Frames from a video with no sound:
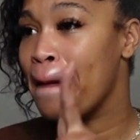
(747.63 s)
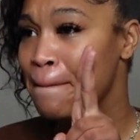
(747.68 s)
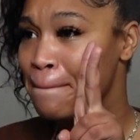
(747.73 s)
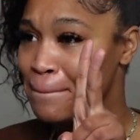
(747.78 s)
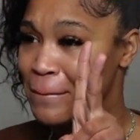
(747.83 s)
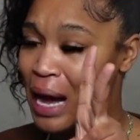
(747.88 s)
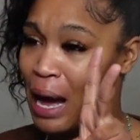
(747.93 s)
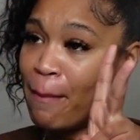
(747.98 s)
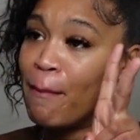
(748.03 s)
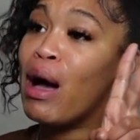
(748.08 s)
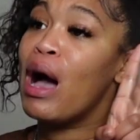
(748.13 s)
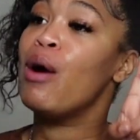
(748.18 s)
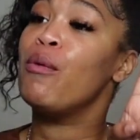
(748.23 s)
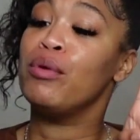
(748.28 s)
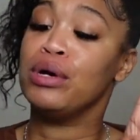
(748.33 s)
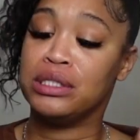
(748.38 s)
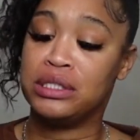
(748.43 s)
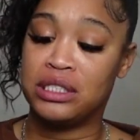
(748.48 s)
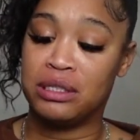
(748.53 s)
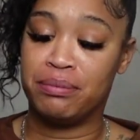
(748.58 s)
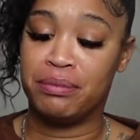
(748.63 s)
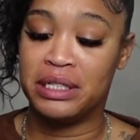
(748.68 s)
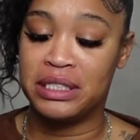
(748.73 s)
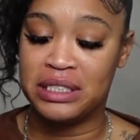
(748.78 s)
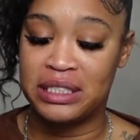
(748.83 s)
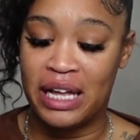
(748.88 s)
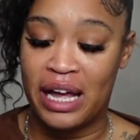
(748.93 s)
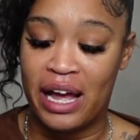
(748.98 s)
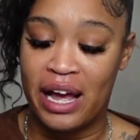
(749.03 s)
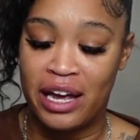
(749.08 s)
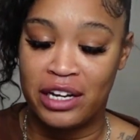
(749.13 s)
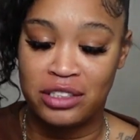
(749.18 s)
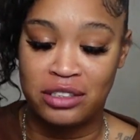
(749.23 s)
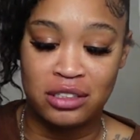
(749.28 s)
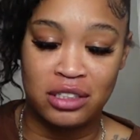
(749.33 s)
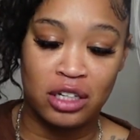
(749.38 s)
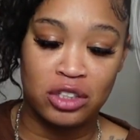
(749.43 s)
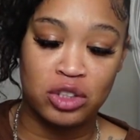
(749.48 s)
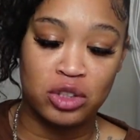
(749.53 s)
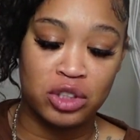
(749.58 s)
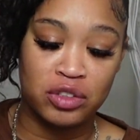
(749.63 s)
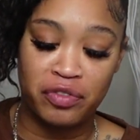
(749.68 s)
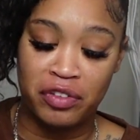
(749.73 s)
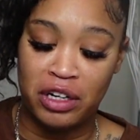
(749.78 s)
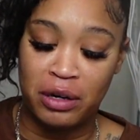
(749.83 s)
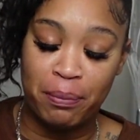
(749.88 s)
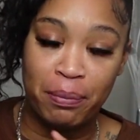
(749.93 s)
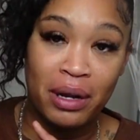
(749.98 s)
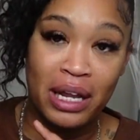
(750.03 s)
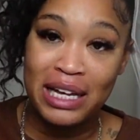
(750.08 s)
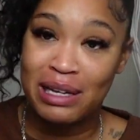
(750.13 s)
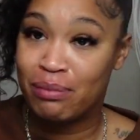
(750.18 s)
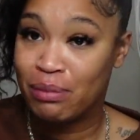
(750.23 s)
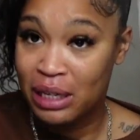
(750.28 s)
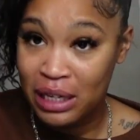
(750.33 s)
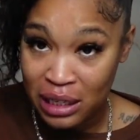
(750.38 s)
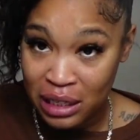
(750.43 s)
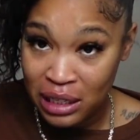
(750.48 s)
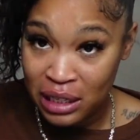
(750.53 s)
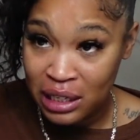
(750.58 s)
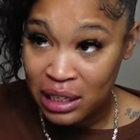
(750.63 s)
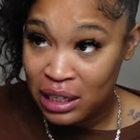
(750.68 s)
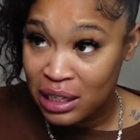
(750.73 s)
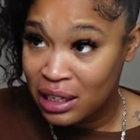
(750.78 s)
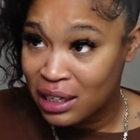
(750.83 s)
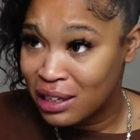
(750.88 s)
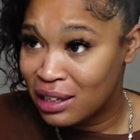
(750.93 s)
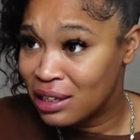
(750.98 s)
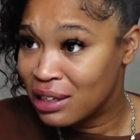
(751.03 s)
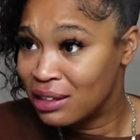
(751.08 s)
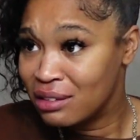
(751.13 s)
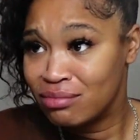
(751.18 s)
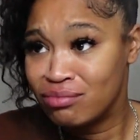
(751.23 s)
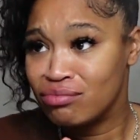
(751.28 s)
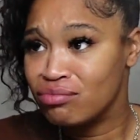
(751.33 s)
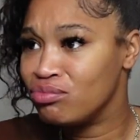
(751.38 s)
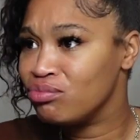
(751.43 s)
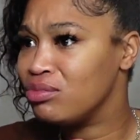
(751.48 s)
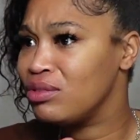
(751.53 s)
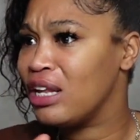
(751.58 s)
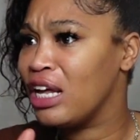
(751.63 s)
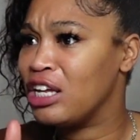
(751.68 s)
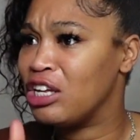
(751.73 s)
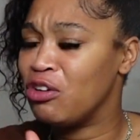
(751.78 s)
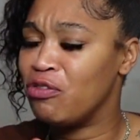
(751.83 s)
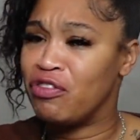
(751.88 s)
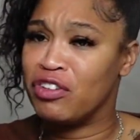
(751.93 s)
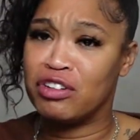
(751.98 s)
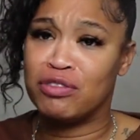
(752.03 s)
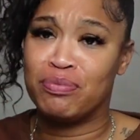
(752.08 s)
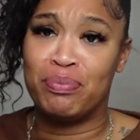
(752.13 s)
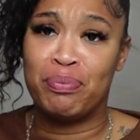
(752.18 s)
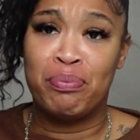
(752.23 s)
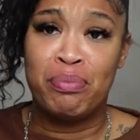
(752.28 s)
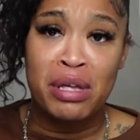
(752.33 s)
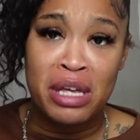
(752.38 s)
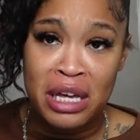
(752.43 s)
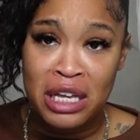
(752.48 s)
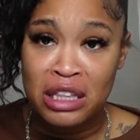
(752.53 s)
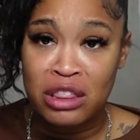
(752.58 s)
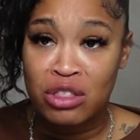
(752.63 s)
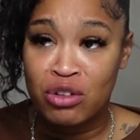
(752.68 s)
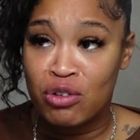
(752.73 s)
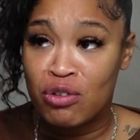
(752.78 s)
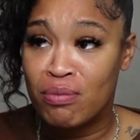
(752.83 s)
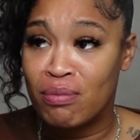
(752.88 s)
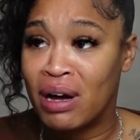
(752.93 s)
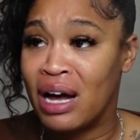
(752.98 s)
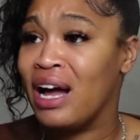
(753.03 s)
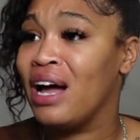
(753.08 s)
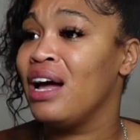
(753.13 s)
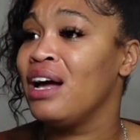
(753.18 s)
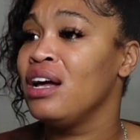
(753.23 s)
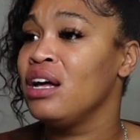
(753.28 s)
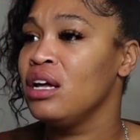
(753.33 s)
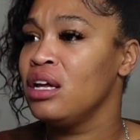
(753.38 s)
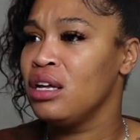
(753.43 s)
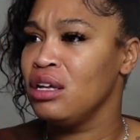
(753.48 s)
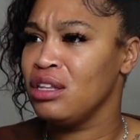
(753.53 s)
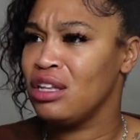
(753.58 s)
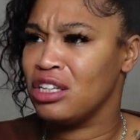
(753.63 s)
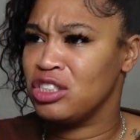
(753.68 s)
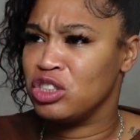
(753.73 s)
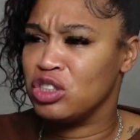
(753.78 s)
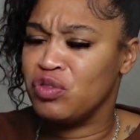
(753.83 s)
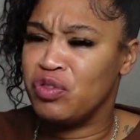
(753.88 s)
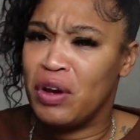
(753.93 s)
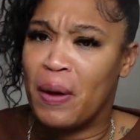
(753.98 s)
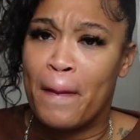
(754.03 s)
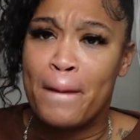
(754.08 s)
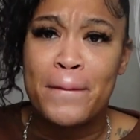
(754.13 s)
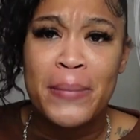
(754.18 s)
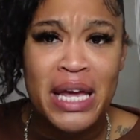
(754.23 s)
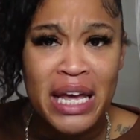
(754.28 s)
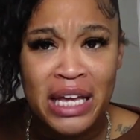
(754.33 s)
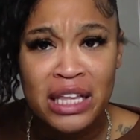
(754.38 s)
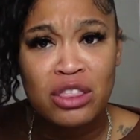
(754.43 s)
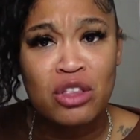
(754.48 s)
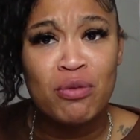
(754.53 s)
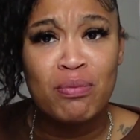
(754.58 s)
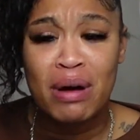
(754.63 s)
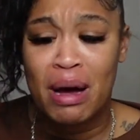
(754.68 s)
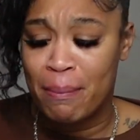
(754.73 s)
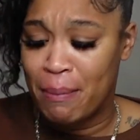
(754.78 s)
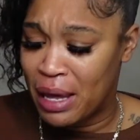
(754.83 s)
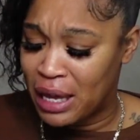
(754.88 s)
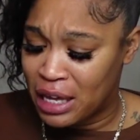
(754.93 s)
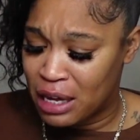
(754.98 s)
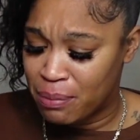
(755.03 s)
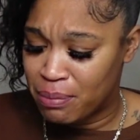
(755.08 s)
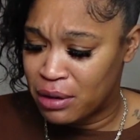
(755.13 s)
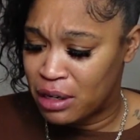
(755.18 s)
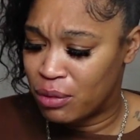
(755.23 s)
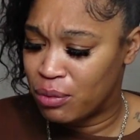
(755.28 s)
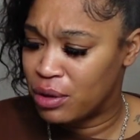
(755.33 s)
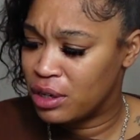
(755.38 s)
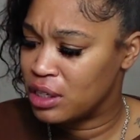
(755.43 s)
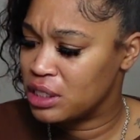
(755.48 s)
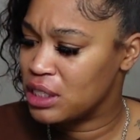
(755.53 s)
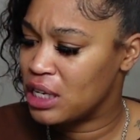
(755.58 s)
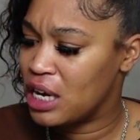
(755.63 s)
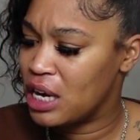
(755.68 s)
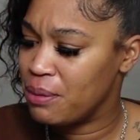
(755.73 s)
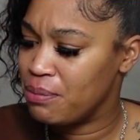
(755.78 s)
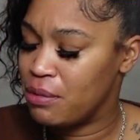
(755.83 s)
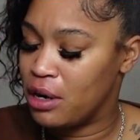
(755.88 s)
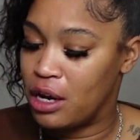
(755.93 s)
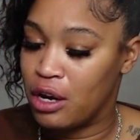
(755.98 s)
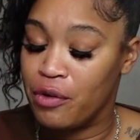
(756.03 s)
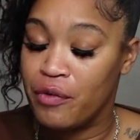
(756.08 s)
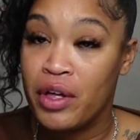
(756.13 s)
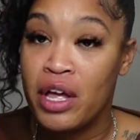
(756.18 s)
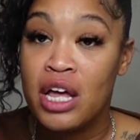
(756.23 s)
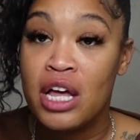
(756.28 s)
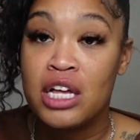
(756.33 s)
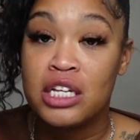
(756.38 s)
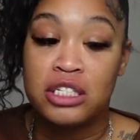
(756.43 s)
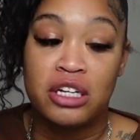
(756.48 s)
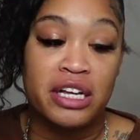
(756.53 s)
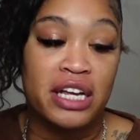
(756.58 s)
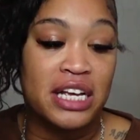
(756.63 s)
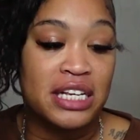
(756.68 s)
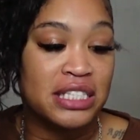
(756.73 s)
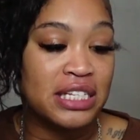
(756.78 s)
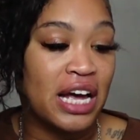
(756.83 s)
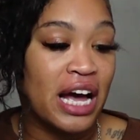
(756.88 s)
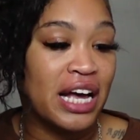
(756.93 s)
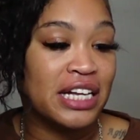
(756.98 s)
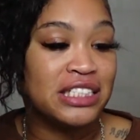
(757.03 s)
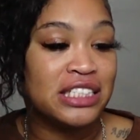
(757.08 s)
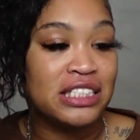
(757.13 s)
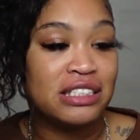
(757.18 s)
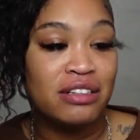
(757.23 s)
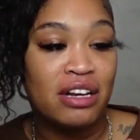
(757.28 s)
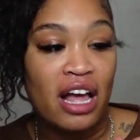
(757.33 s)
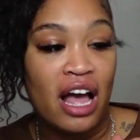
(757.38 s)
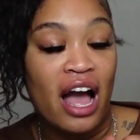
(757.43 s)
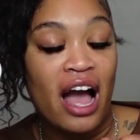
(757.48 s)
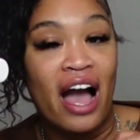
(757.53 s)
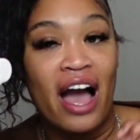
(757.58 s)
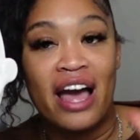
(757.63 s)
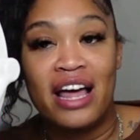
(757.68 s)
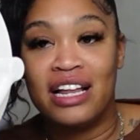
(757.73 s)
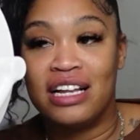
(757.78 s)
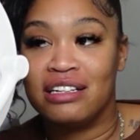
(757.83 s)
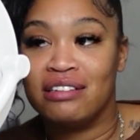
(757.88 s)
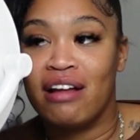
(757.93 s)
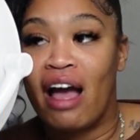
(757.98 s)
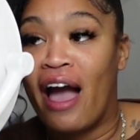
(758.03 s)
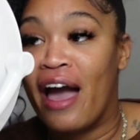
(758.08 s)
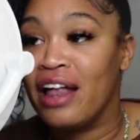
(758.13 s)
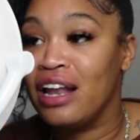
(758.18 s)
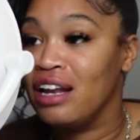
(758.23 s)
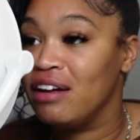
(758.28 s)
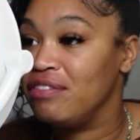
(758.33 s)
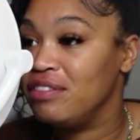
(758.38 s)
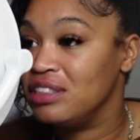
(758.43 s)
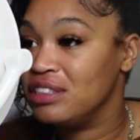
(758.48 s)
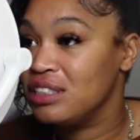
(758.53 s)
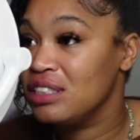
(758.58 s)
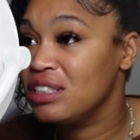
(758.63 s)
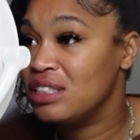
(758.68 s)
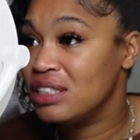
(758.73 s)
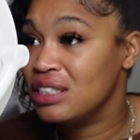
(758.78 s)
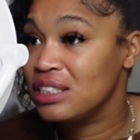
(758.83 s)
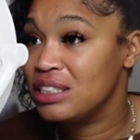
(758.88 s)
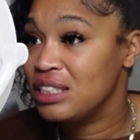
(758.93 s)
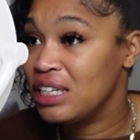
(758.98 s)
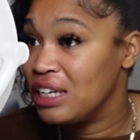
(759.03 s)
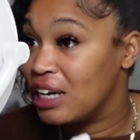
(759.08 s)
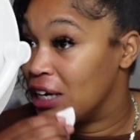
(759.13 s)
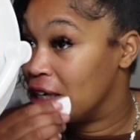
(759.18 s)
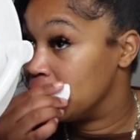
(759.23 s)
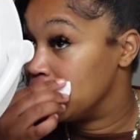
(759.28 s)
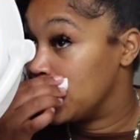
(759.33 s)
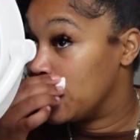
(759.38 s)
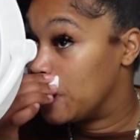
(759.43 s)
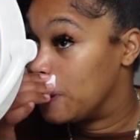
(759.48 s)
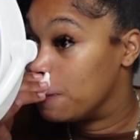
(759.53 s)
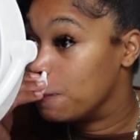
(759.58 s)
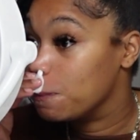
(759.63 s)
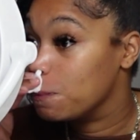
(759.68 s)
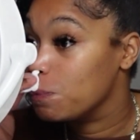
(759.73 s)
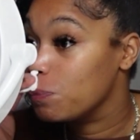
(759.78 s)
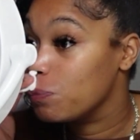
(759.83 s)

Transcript: Bye-bye winter mustache. You thought you was finna play me? Think you finna pick through my... Thought you was finna pick through my makeup in the wintertime? No. So yes, guys, I love this. This is a 10 out of 10.